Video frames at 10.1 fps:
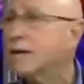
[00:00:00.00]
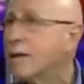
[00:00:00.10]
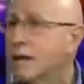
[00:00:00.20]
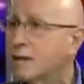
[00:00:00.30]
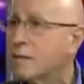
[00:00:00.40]
has
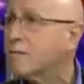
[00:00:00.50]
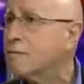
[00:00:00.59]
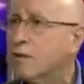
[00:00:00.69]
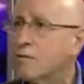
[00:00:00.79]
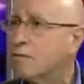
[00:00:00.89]
like
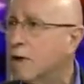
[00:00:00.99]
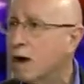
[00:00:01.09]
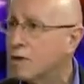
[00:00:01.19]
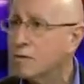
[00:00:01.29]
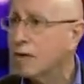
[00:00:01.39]
3 or 4
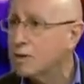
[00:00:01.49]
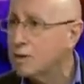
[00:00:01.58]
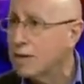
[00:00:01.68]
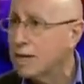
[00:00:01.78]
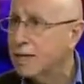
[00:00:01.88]
hours of
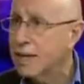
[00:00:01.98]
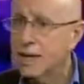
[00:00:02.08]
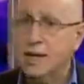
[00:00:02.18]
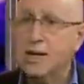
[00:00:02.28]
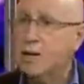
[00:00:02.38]
electricity a
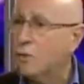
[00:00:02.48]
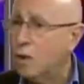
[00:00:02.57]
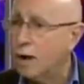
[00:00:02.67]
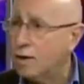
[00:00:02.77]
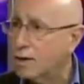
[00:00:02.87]
day.
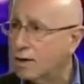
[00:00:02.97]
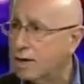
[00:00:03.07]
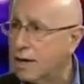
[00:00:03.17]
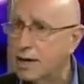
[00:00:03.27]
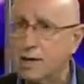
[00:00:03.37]
Water is
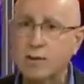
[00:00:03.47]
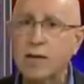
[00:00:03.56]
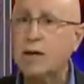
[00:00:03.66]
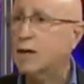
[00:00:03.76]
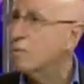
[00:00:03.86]
scarce.
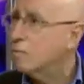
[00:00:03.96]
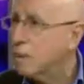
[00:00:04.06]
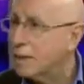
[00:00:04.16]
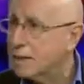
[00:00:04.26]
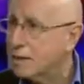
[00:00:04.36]

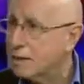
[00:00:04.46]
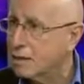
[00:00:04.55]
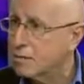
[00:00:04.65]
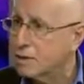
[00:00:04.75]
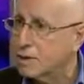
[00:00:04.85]
Basic
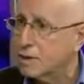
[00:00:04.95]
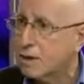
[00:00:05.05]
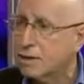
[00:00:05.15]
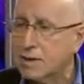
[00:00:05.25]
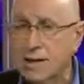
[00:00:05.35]
services
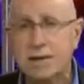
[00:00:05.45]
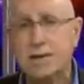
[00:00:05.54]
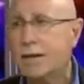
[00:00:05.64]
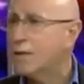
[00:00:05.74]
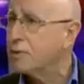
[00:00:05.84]
are scarce.
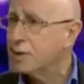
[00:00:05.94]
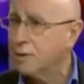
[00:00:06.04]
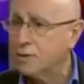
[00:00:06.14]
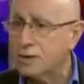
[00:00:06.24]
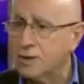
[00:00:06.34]
The health
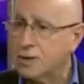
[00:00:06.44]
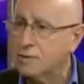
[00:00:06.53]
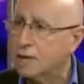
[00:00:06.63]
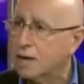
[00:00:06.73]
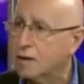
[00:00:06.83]
industry is
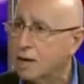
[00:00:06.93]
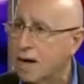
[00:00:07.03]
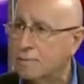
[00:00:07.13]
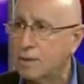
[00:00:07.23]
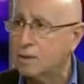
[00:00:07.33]
really
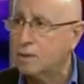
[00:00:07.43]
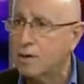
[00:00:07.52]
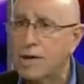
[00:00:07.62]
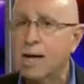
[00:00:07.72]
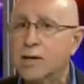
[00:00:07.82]
collapsed and so
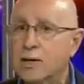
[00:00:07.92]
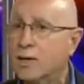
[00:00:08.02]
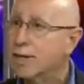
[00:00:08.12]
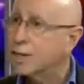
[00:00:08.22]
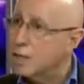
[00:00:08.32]
on.
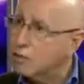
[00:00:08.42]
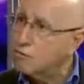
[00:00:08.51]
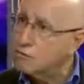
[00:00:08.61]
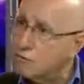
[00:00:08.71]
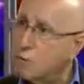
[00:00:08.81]
So instead of
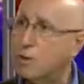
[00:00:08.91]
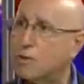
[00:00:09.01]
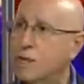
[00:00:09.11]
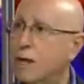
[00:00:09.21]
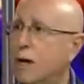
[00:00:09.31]

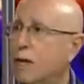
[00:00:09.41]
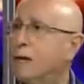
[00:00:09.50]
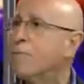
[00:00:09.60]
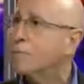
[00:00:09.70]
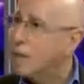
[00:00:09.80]
focusing on
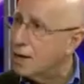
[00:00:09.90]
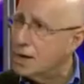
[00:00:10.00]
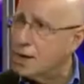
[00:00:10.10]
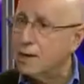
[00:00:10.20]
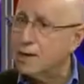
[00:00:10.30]

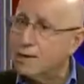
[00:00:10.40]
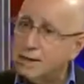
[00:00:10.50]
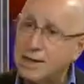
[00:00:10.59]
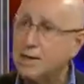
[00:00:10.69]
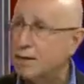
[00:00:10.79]

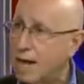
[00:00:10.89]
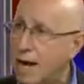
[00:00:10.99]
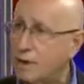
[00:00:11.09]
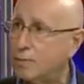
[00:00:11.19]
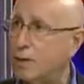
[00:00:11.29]
these
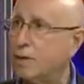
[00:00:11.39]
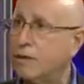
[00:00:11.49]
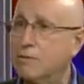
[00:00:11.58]
aspects